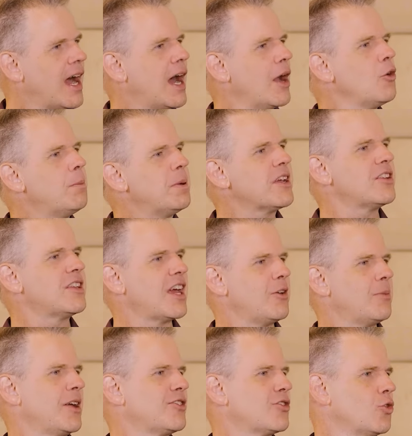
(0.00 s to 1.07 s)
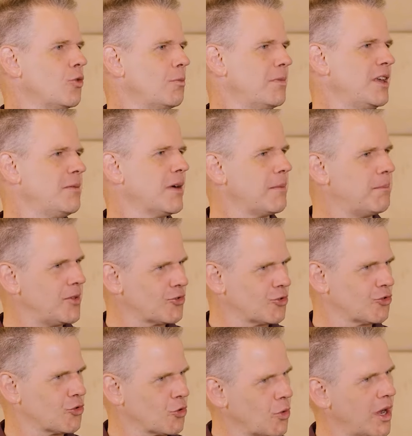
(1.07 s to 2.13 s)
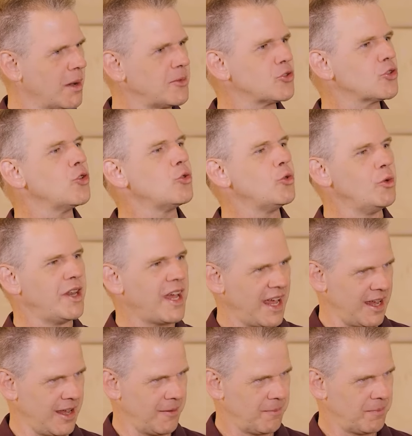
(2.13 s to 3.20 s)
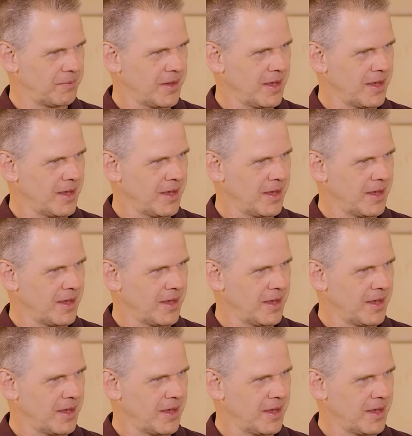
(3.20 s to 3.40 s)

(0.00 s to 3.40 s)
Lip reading: I will pick a database that will meet my business requirements today.